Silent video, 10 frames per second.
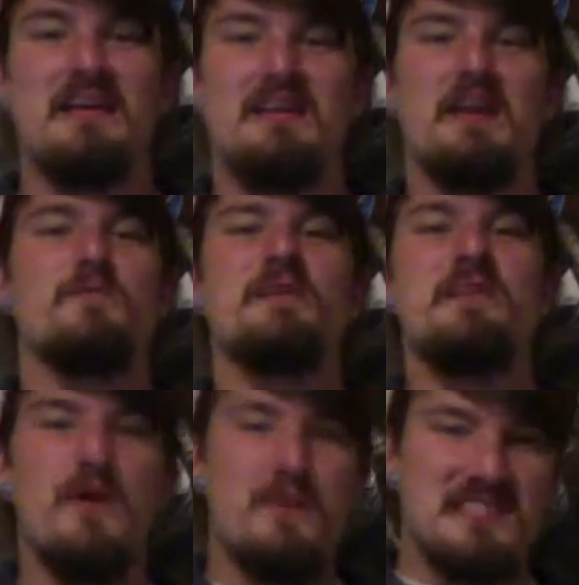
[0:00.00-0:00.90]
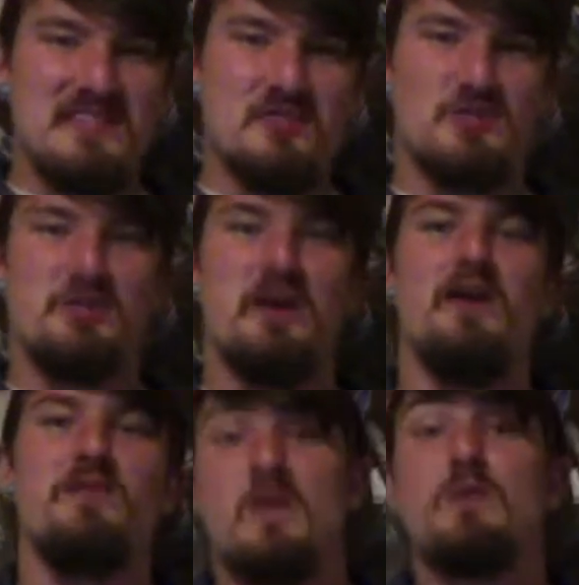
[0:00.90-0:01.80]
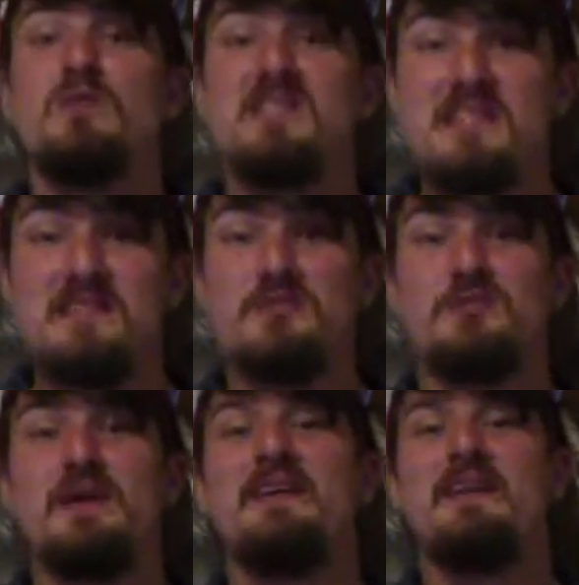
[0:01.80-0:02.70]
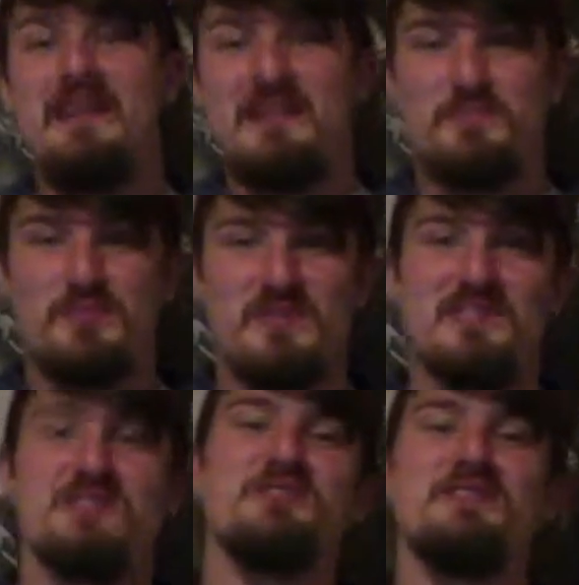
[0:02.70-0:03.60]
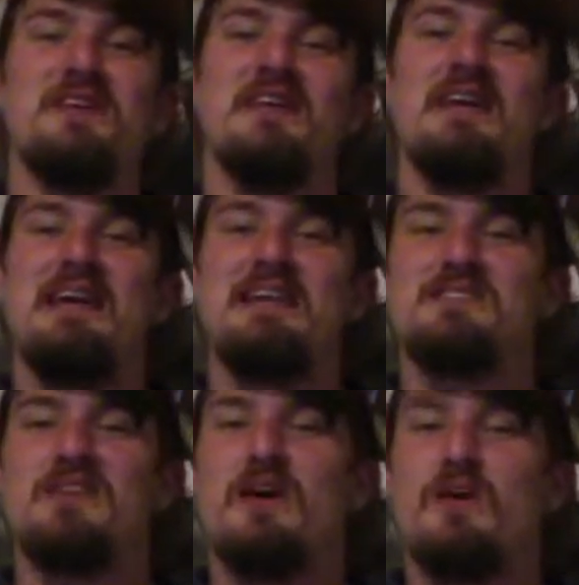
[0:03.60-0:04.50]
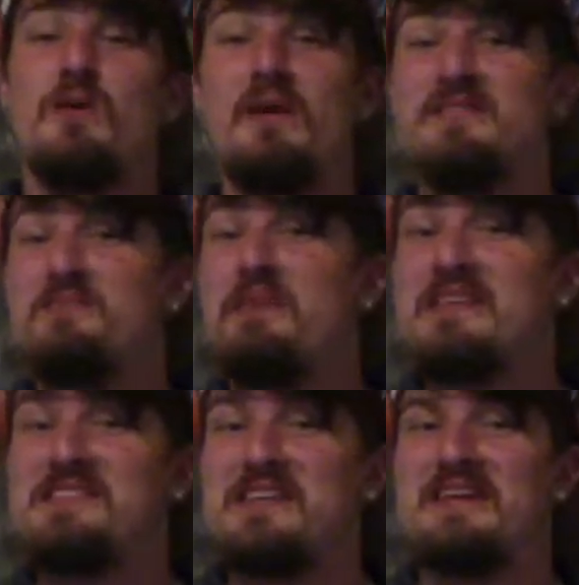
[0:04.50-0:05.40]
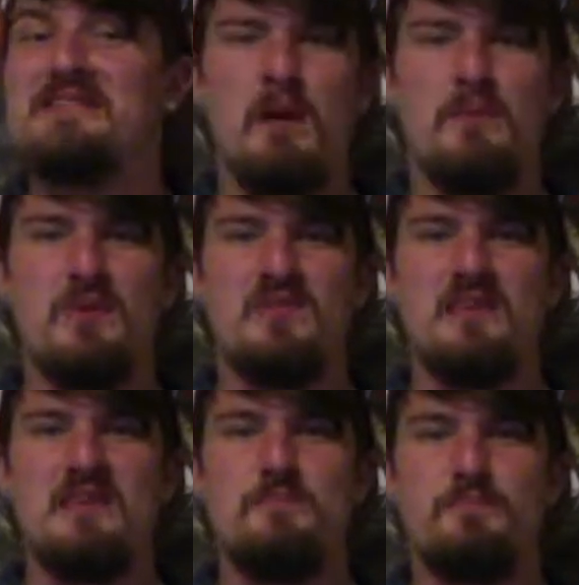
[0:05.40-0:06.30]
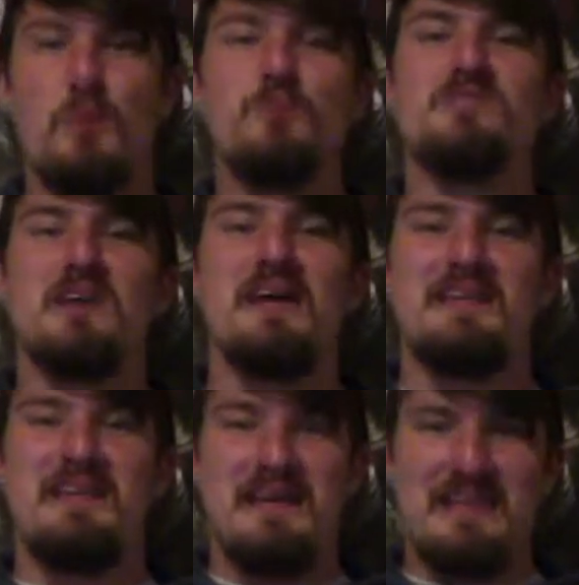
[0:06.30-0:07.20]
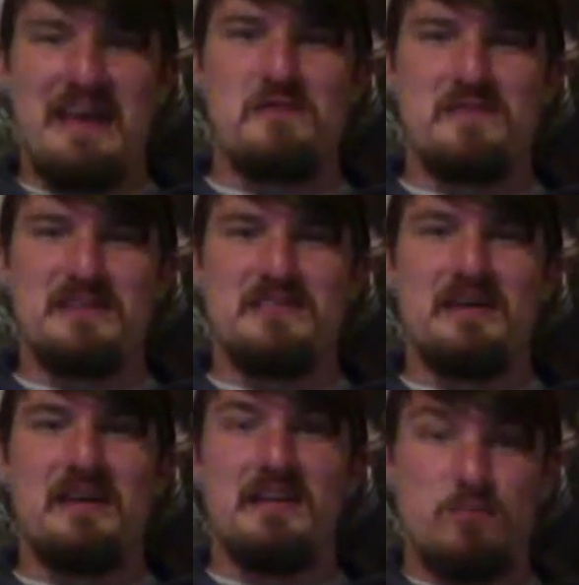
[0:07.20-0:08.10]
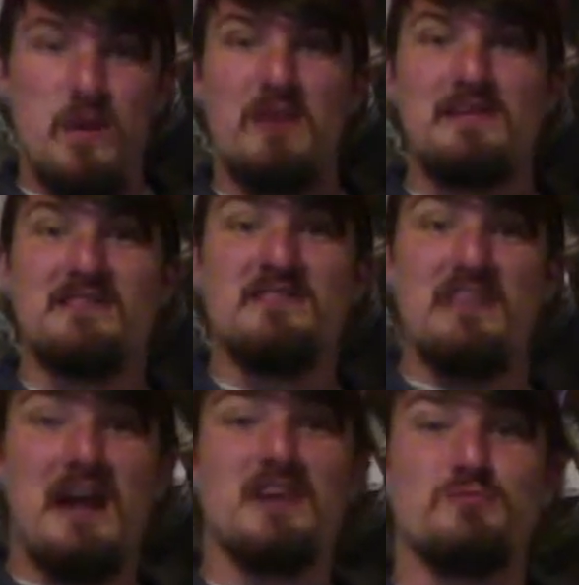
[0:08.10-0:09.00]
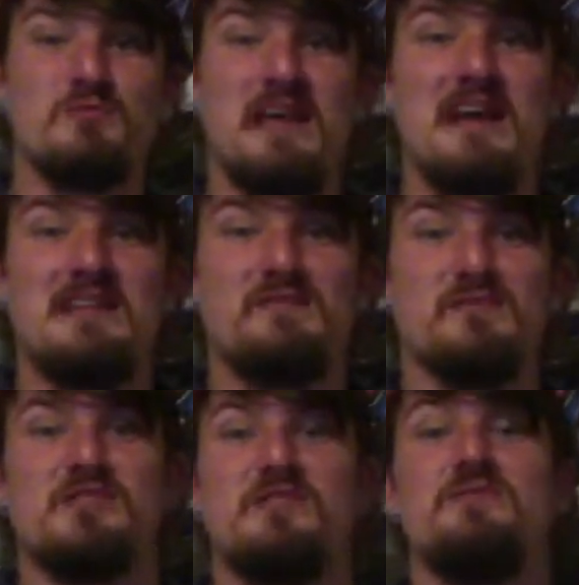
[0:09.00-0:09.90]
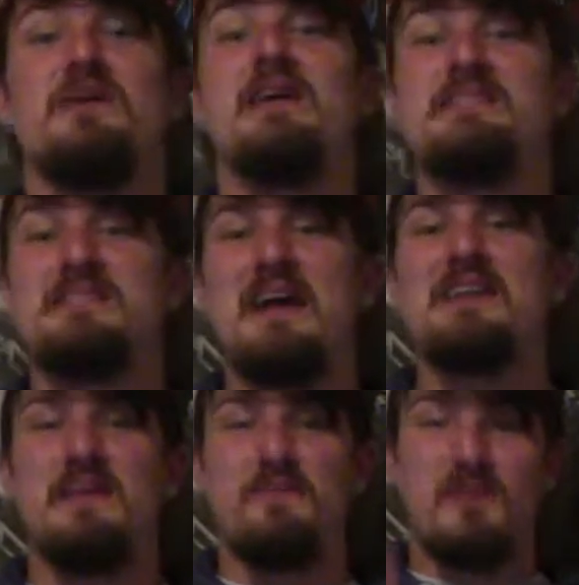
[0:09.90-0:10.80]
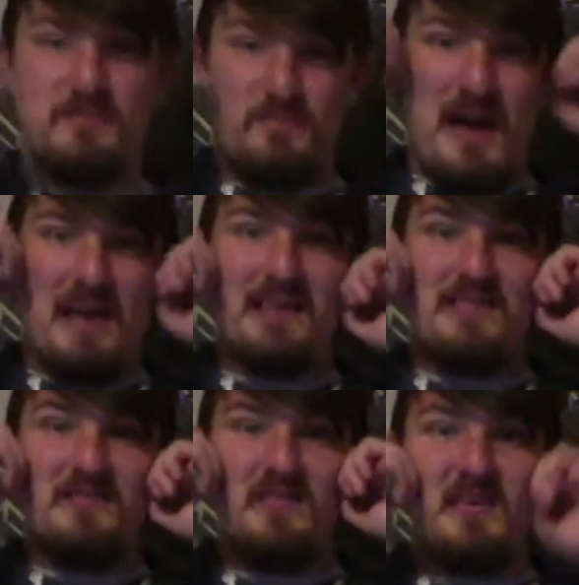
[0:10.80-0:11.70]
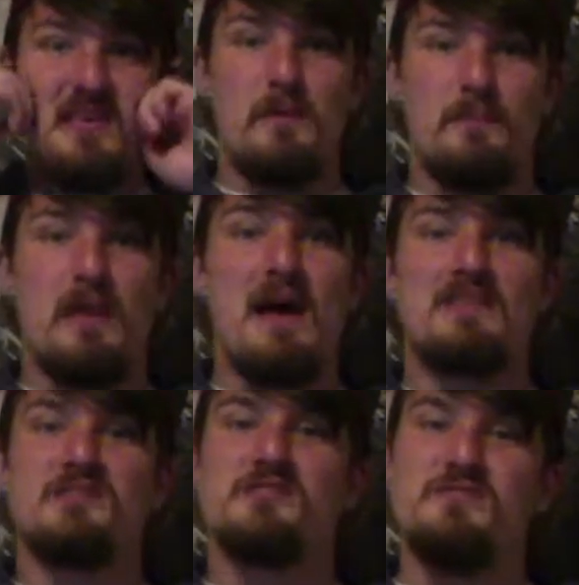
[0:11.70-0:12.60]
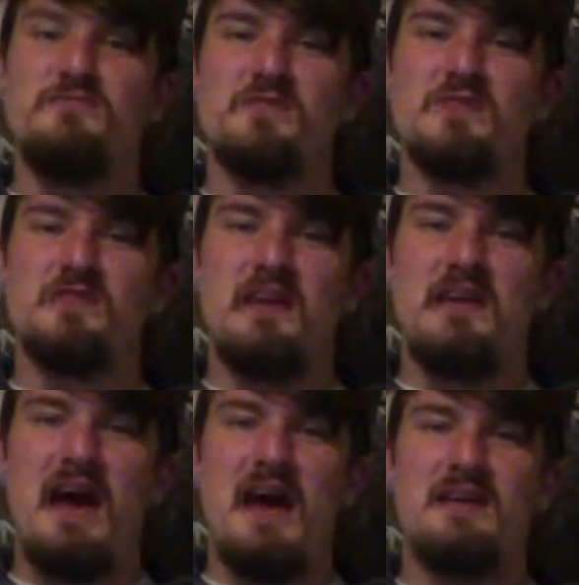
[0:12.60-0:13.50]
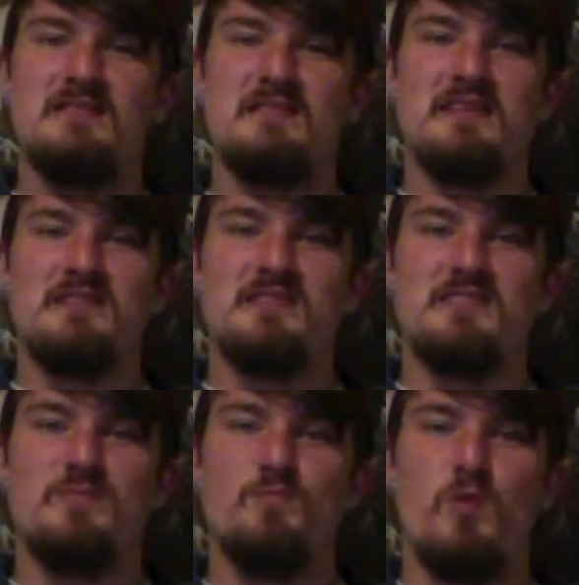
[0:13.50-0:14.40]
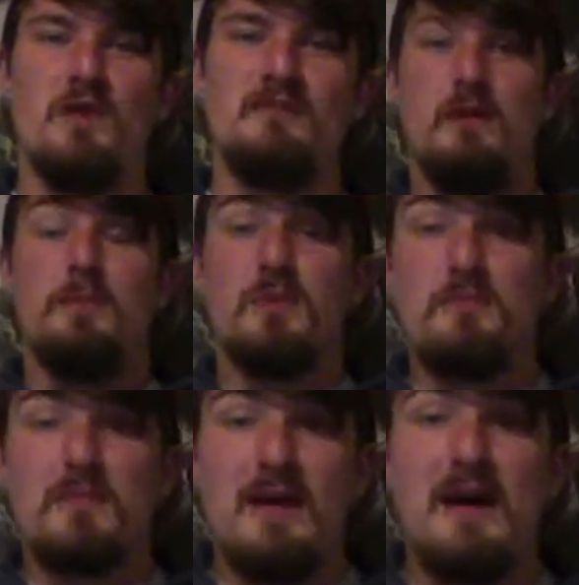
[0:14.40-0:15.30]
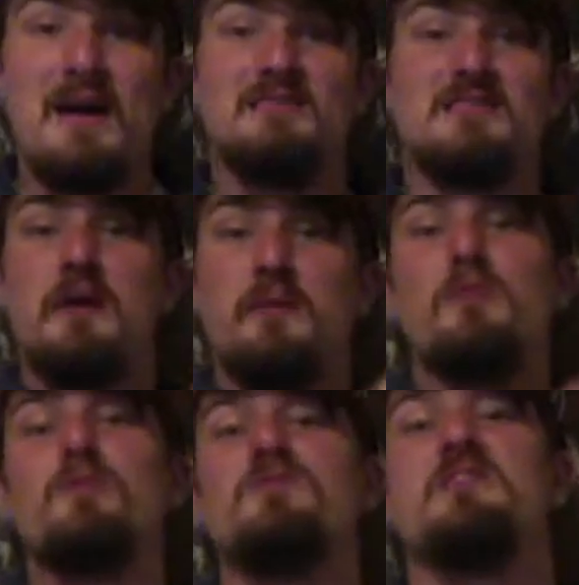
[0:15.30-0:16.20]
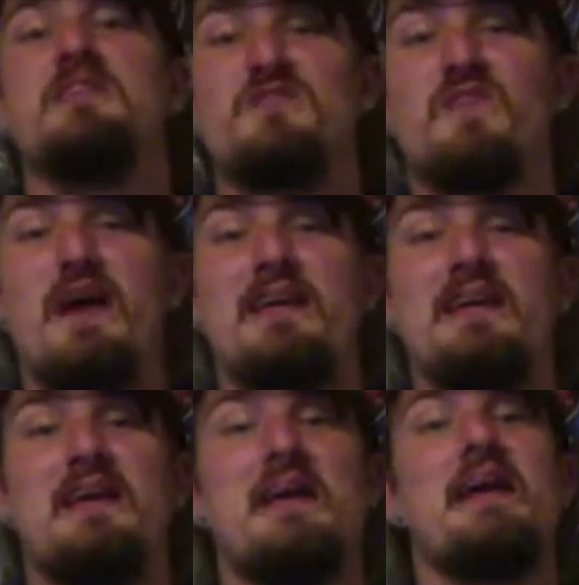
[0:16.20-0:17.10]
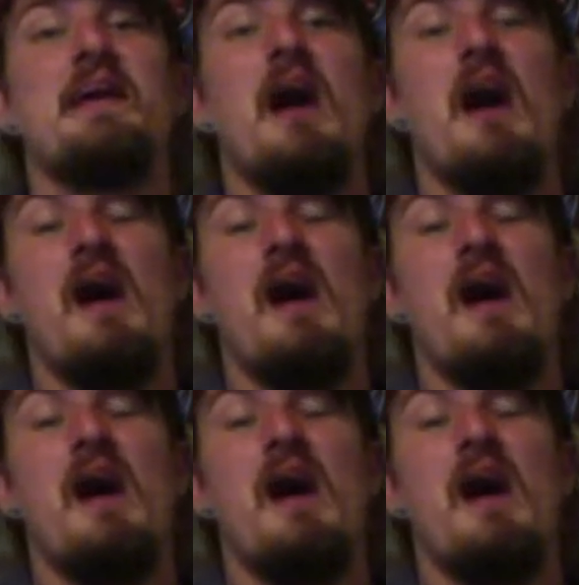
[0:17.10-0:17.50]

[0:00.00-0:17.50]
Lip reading: Like, we know he's in the show. We see in the trailer his precision is quite amazing, but the Bullseye character is wearing the actual Daredevil suit, and Daredevil is back in the black suit that he had in season one. But I'm glad Bullseye's finally in it.